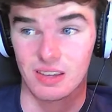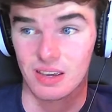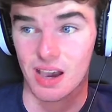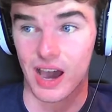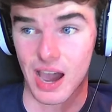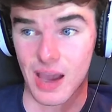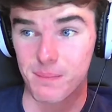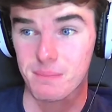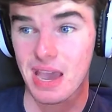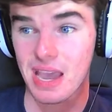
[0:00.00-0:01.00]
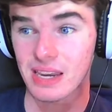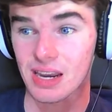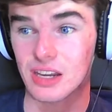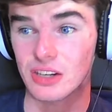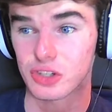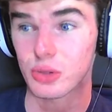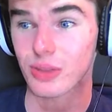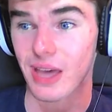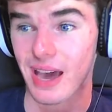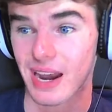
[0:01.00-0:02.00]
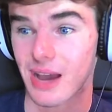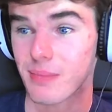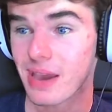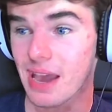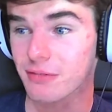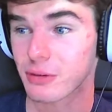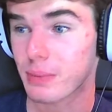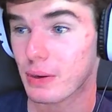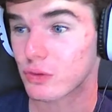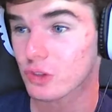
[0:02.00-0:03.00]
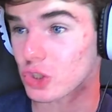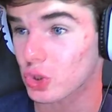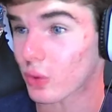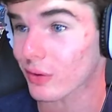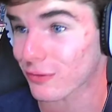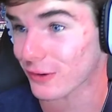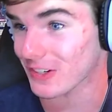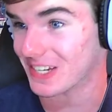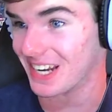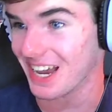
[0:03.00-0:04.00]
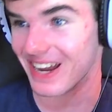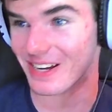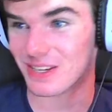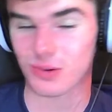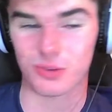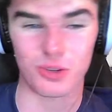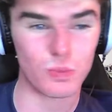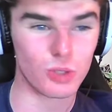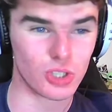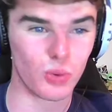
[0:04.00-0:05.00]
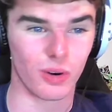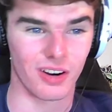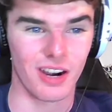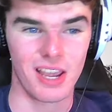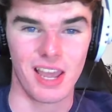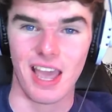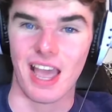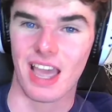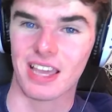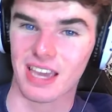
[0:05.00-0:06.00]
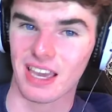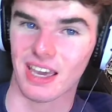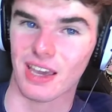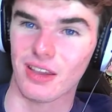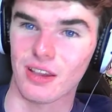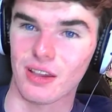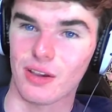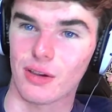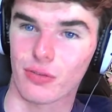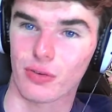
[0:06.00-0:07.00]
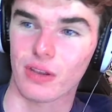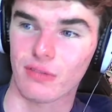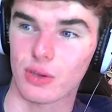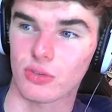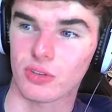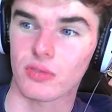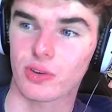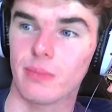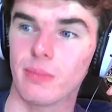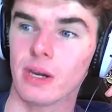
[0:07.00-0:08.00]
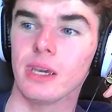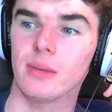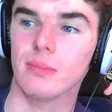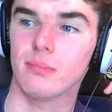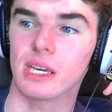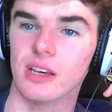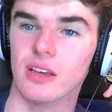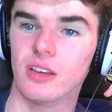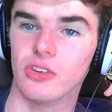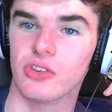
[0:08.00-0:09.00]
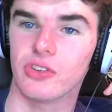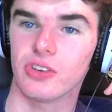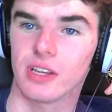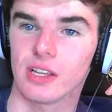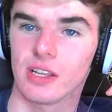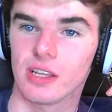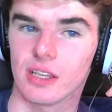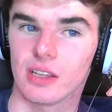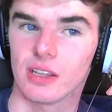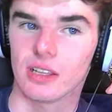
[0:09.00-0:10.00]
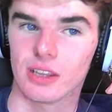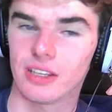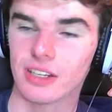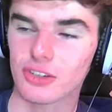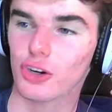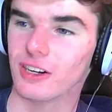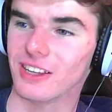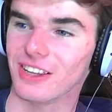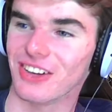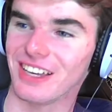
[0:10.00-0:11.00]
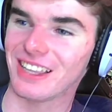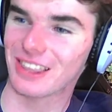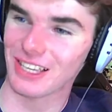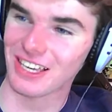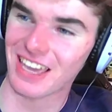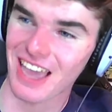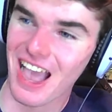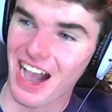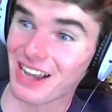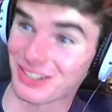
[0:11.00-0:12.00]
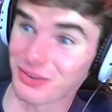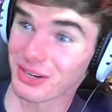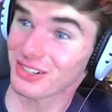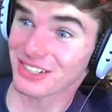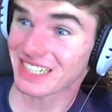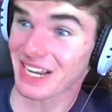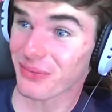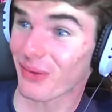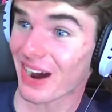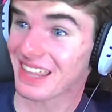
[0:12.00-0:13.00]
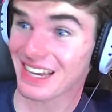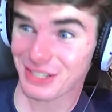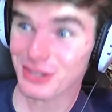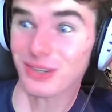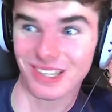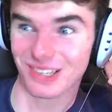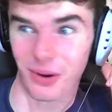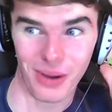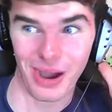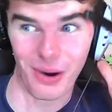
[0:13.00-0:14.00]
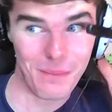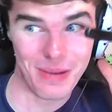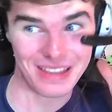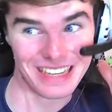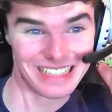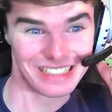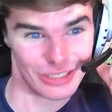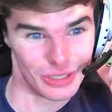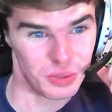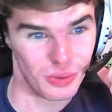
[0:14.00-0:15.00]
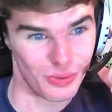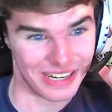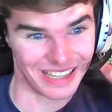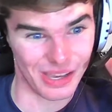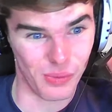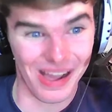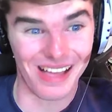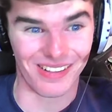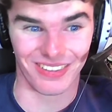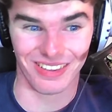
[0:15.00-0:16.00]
Yes. I may not do that. I may have to post a short for today, a YouTube short, aka free views and free money, because literally, I don't understand why they do so well, but they do really well.